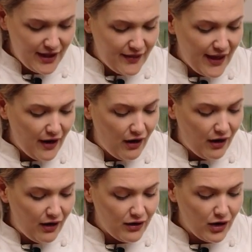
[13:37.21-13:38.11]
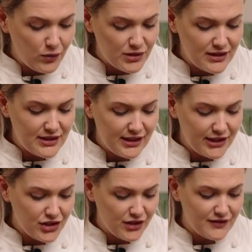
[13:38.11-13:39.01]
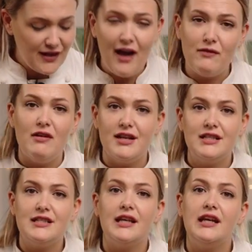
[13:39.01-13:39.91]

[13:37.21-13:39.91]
they are golden, delicious, and ready to